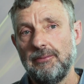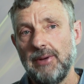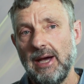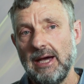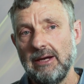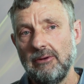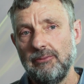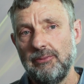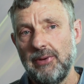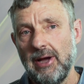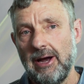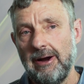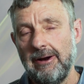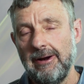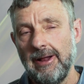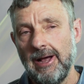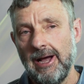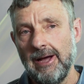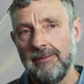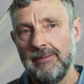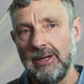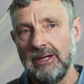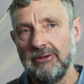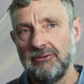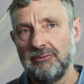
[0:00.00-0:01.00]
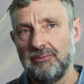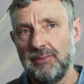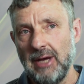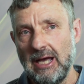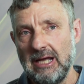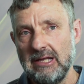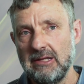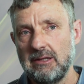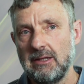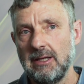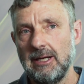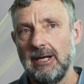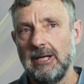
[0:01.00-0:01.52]
pattern paradigm is
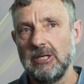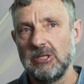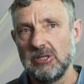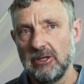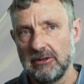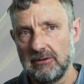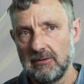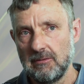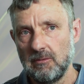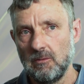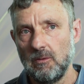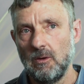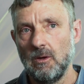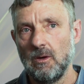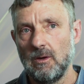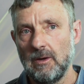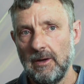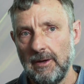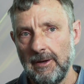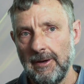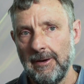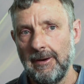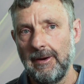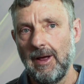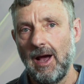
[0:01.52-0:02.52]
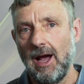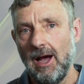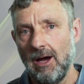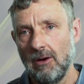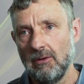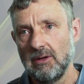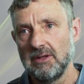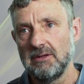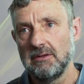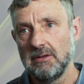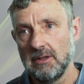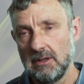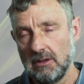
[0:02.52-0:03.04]
basically just looking at how
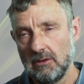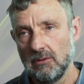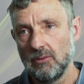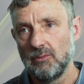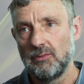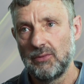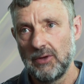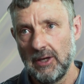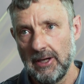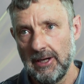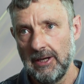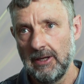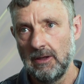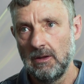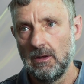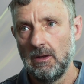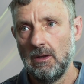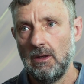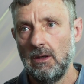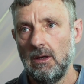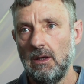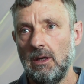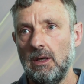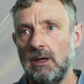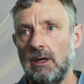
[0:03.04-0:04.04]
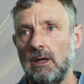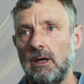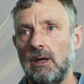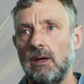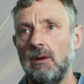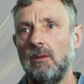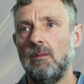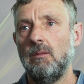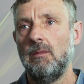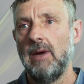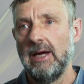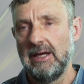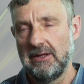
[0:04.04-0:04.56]
a single brain
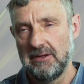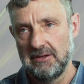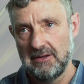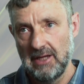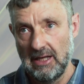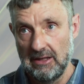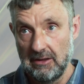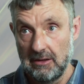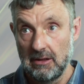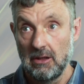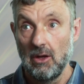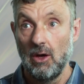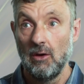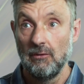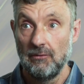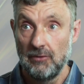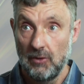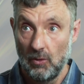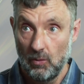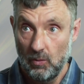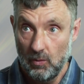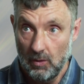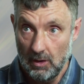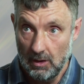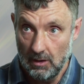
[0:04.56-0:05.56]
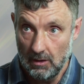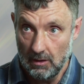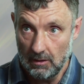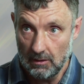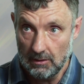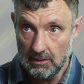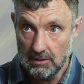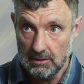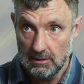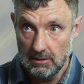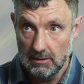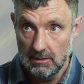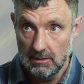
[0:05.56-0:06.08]
makes sense of the world.